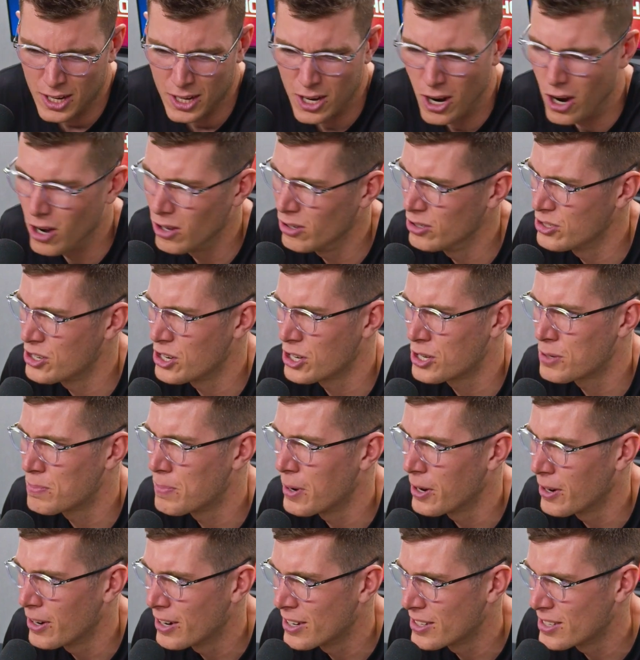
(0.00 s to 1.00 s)
college
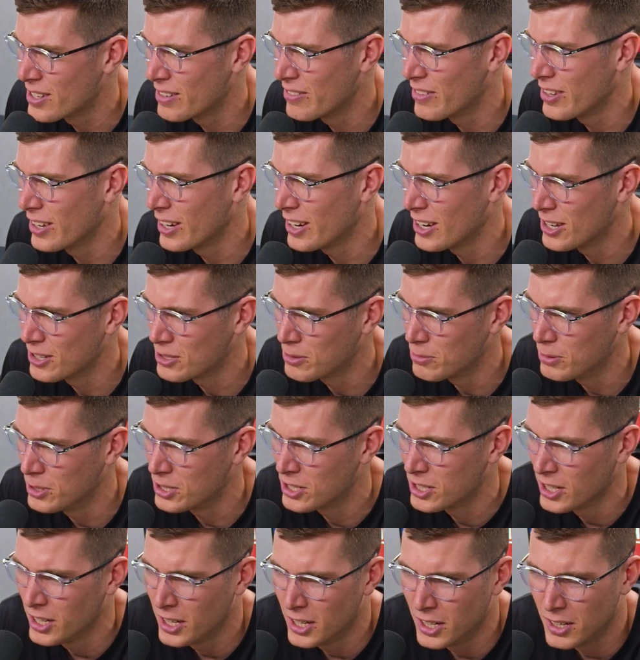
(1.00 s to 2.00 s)
experience, everything else,
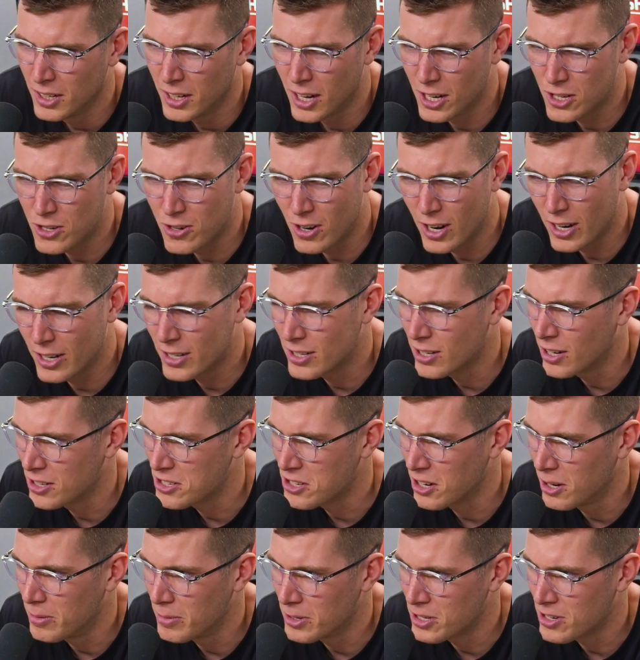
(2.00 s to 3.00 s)
which I try to
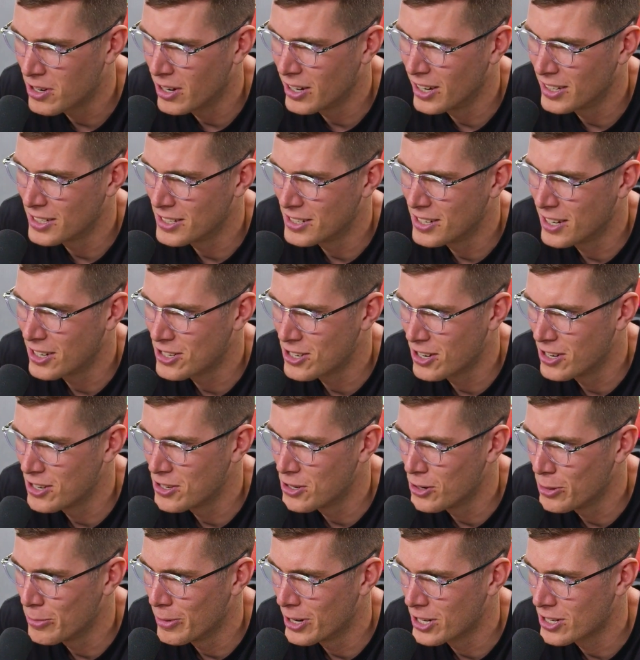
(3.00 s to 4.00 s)
touch on, but try not to touch on
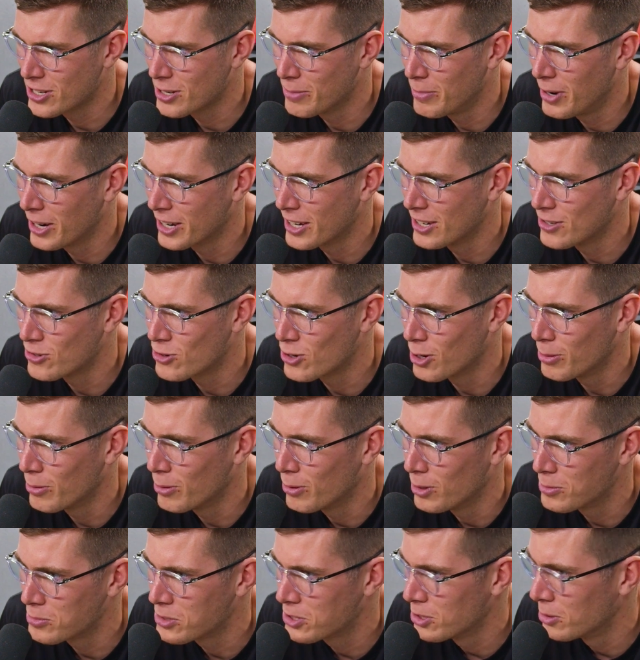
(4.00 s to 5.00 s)
it too much because I might get in
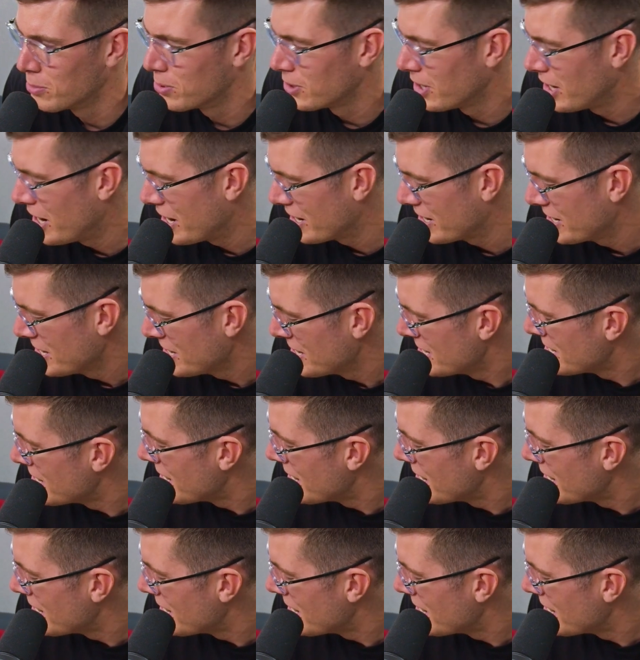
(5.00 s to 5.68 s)
trouble while I'm still playing.